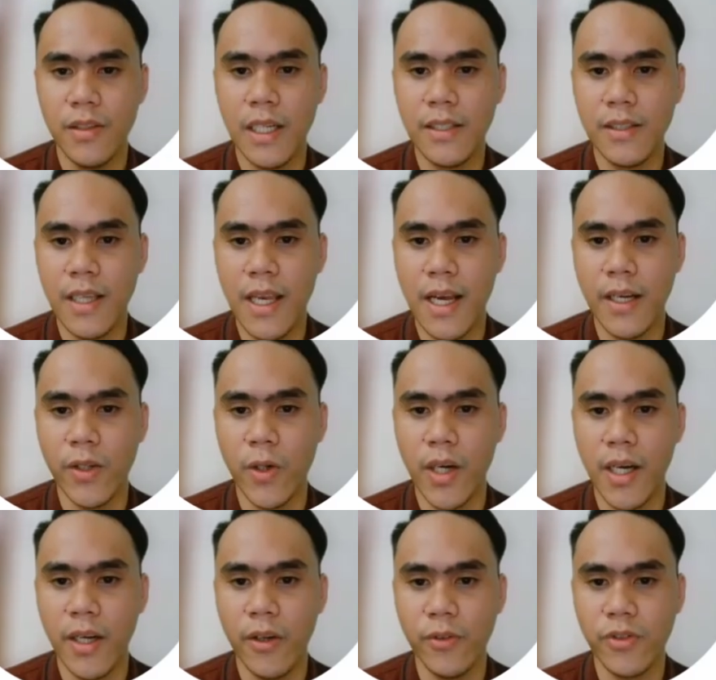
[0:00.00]
Let's say an
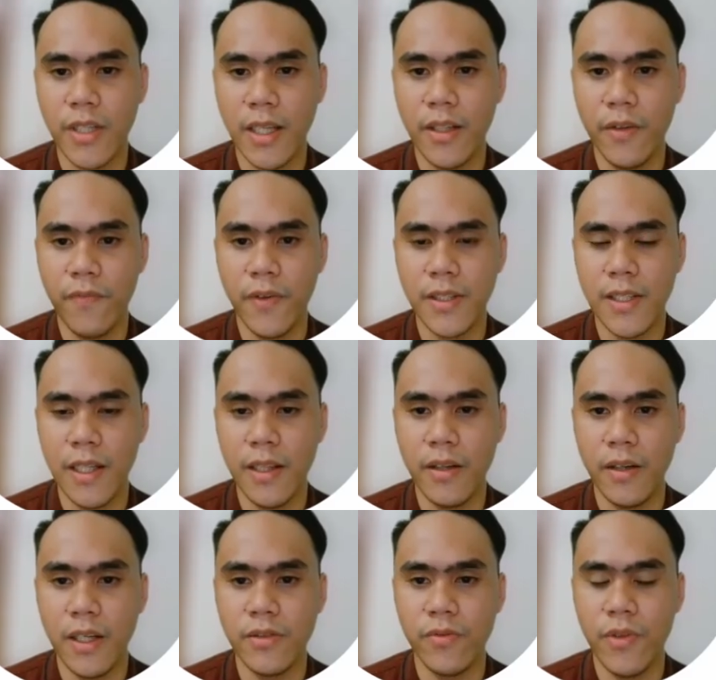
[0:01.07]
outsider
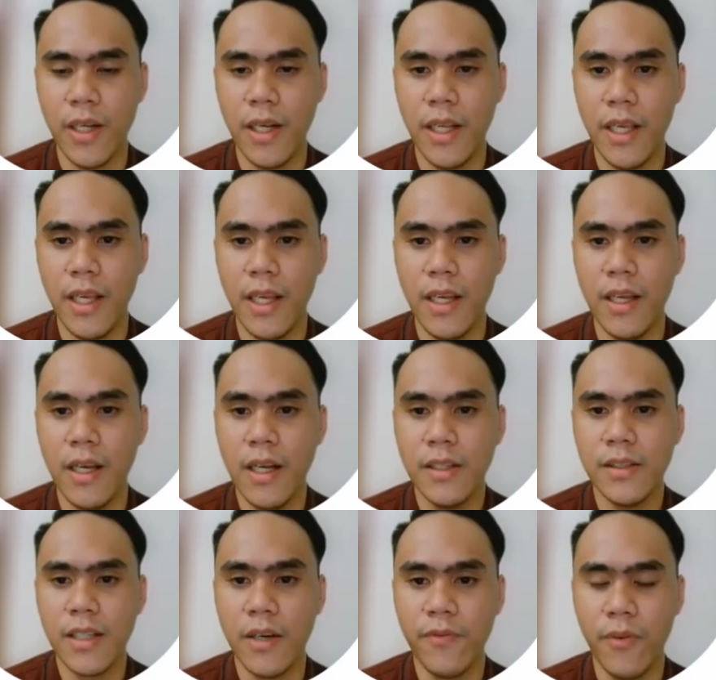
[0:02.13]
facilitator is really
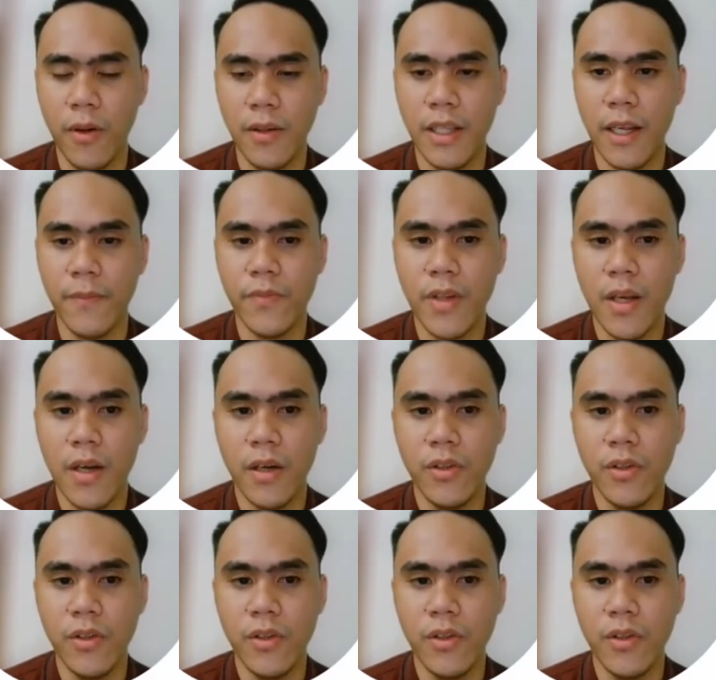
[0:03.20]
scaffolding.